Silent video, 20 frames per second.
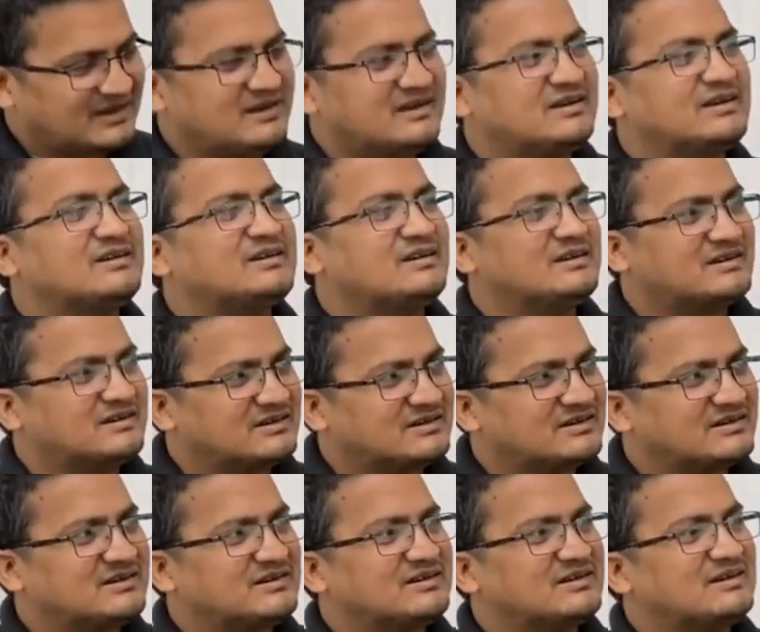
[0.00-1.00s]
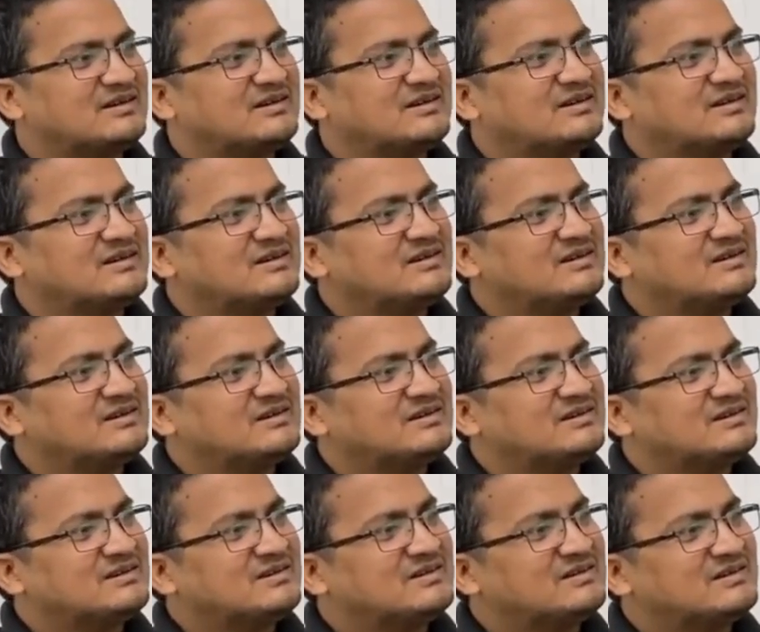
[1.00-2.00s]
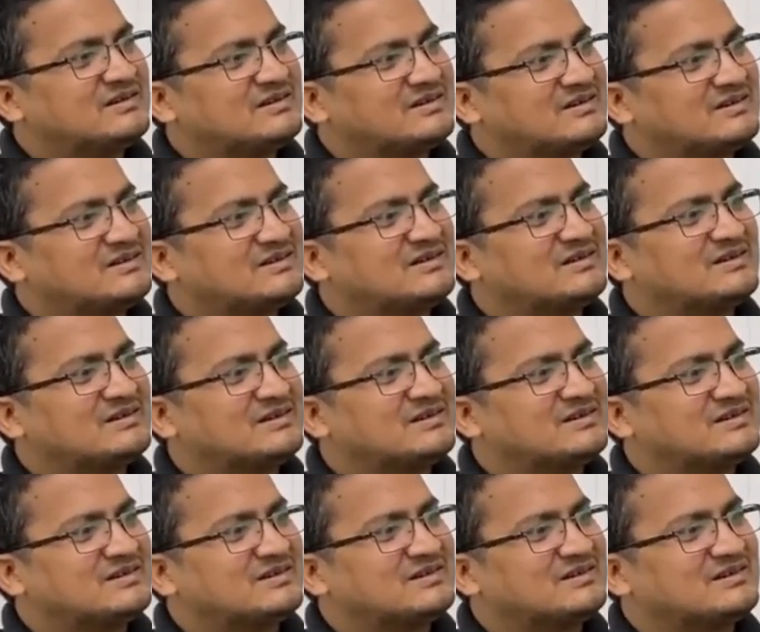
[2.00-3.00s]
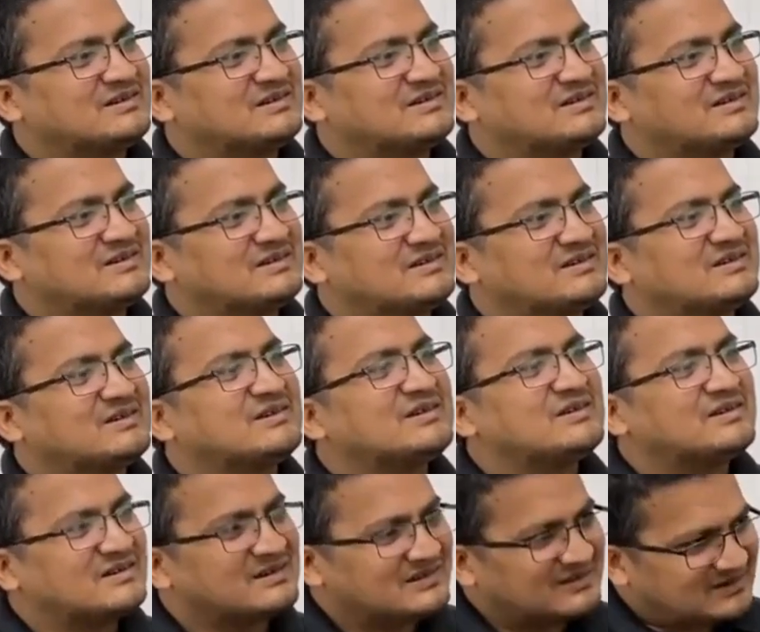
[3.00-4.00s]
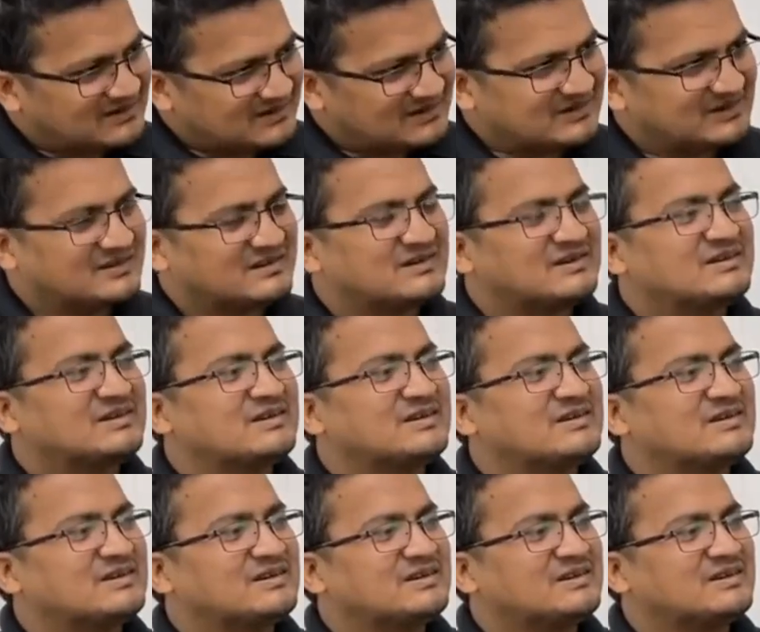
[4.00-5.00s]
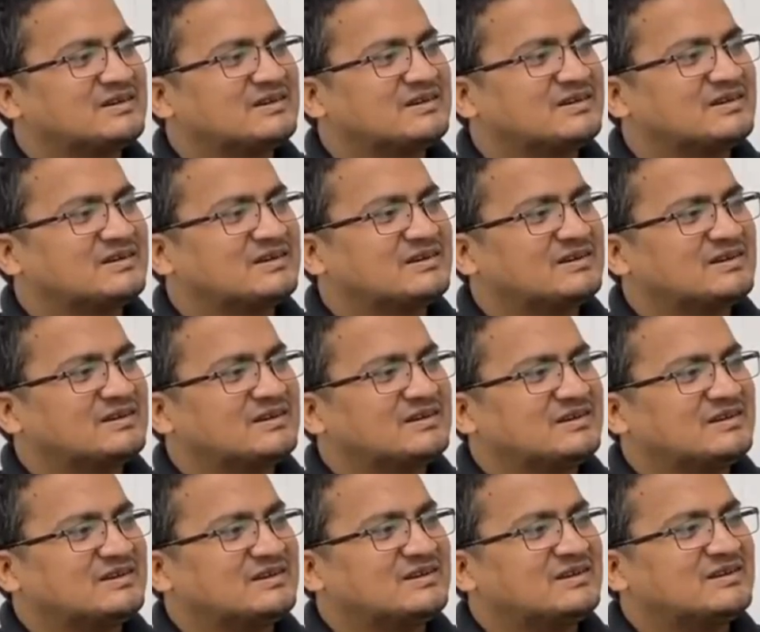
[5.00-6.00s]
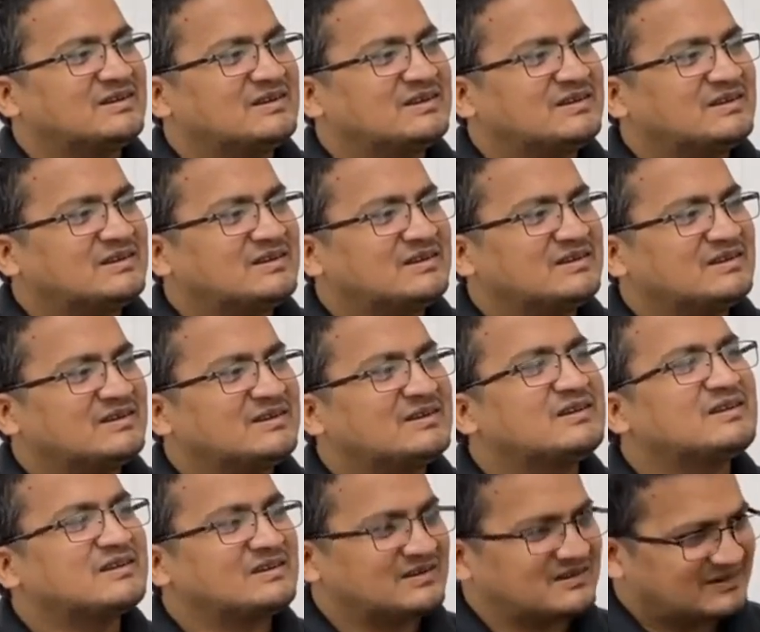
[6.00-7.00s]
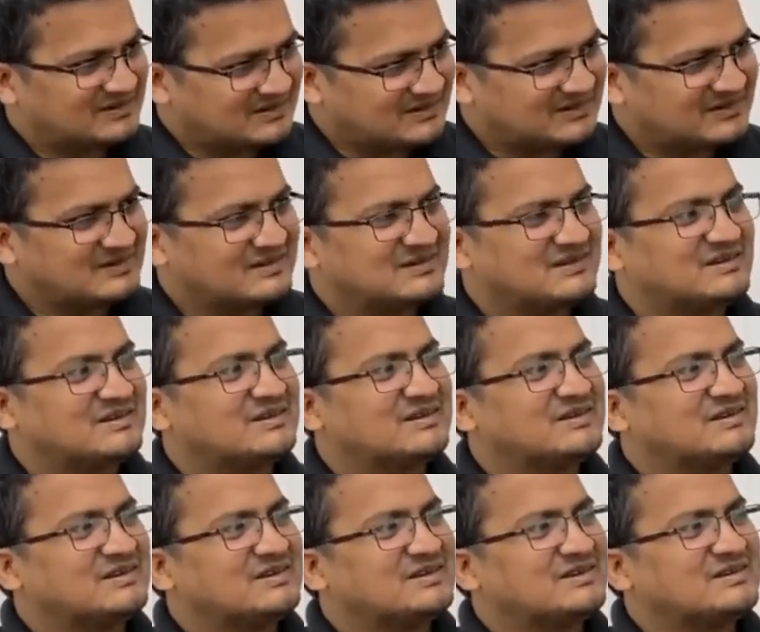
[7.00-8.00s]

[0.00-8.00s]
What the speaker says: [no speech]